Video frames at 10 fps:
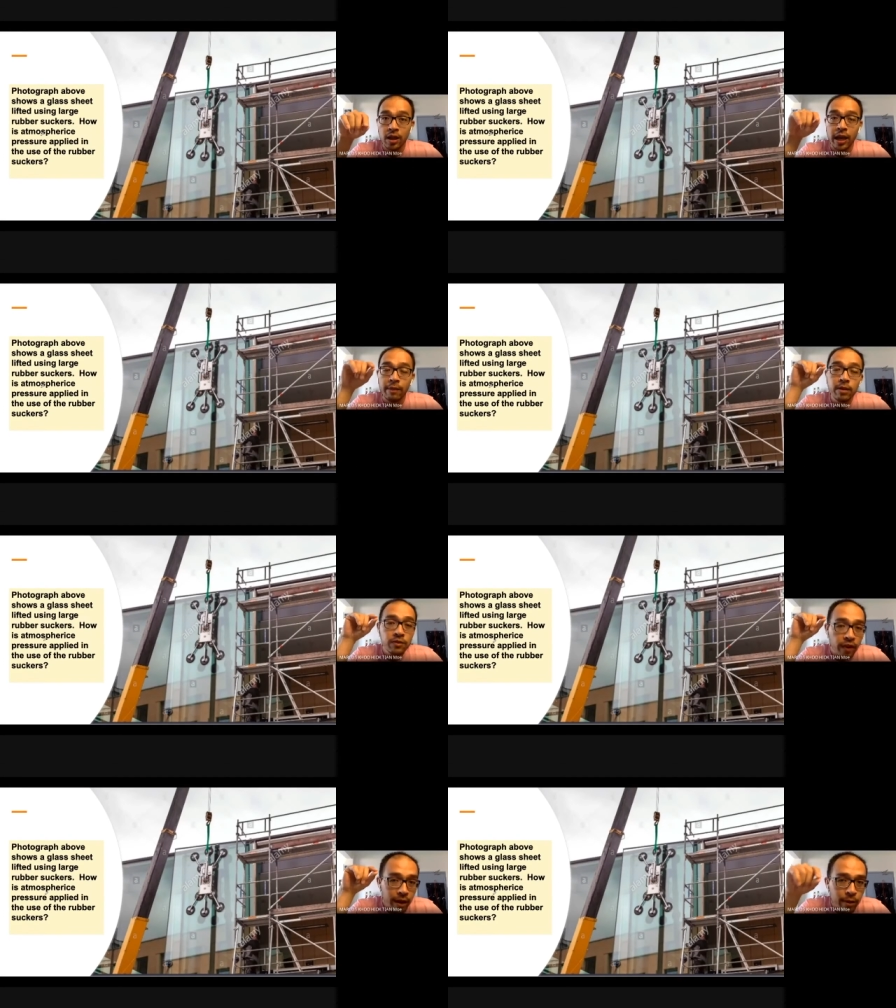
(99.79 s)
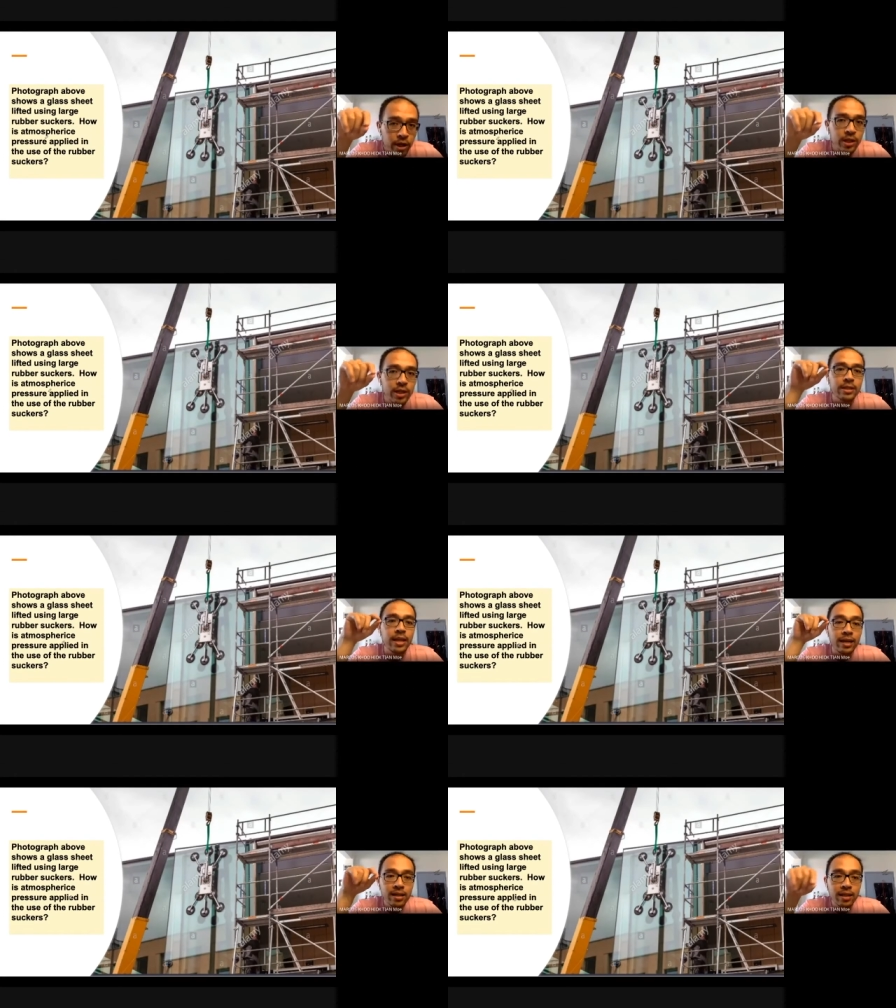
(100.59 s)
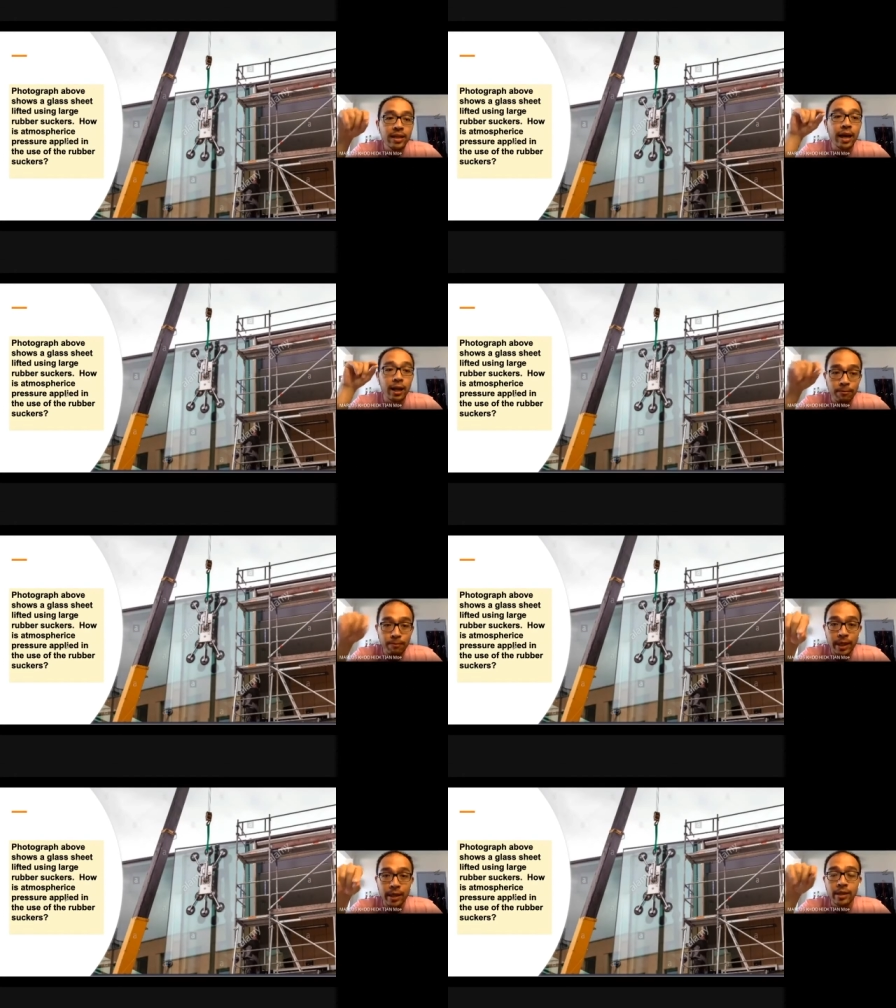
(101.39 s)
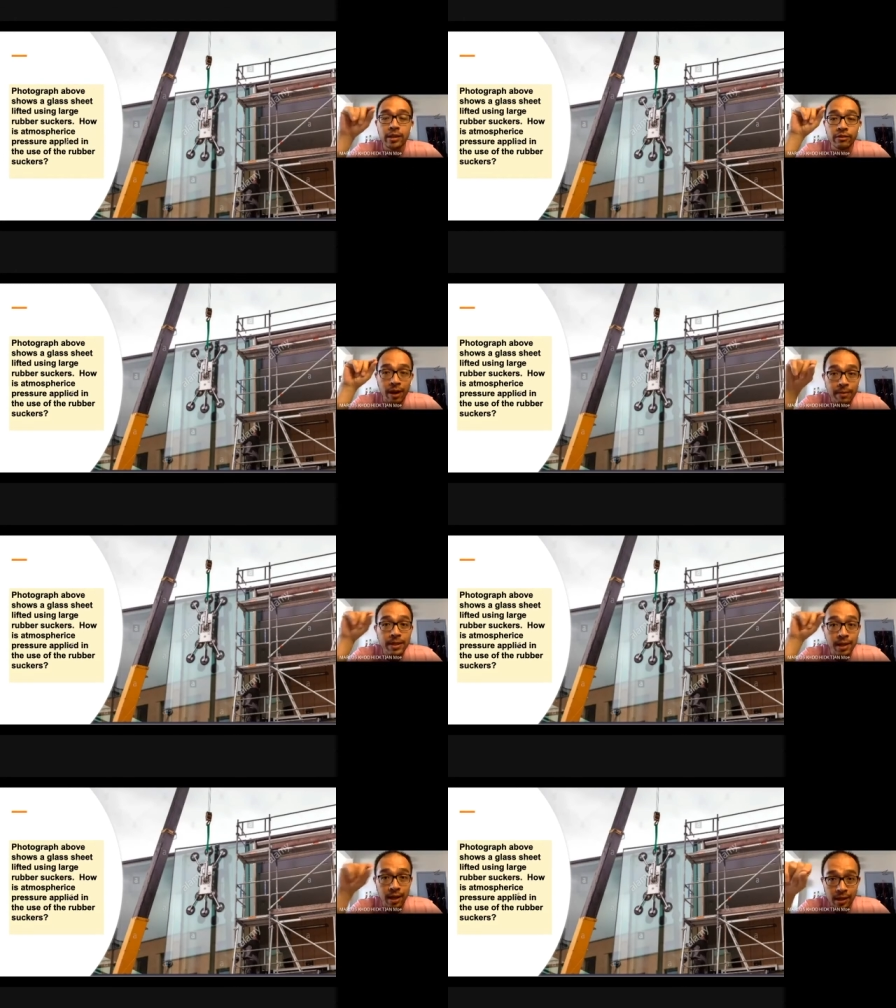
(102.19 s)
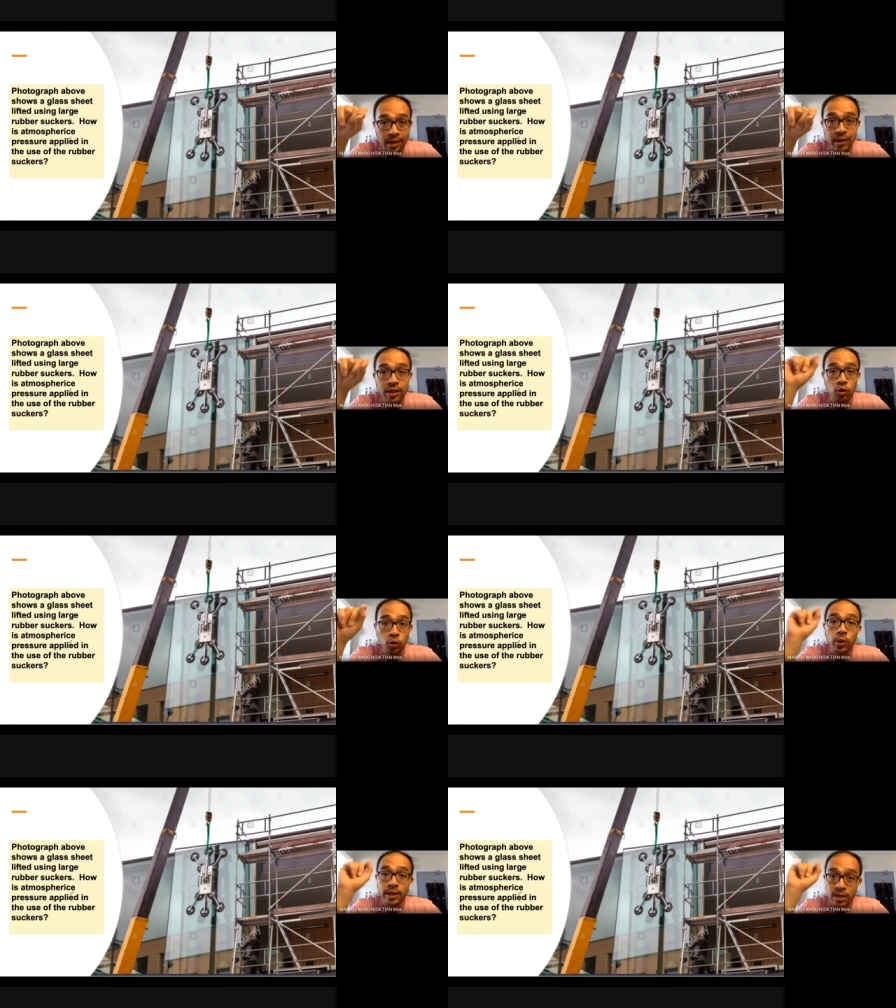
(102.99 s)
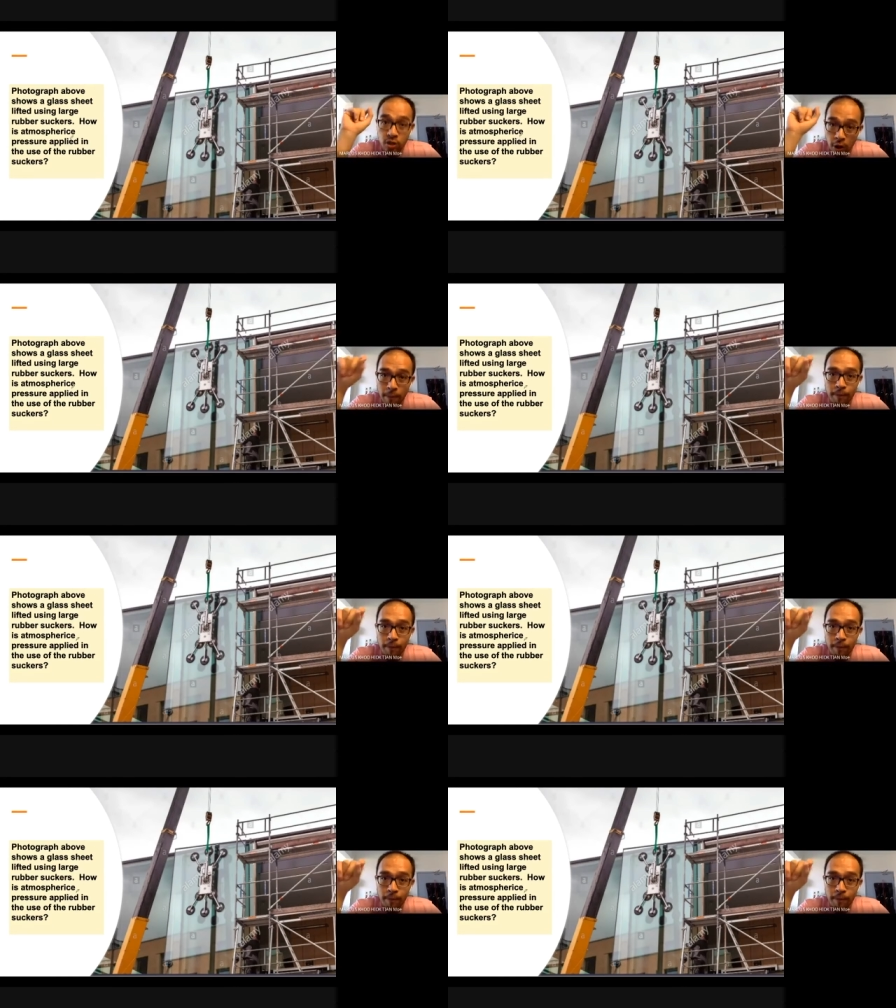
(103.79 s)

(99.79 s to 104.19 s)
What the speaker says: Atmospheric pressure is actually helping the rubber sucker to do its job.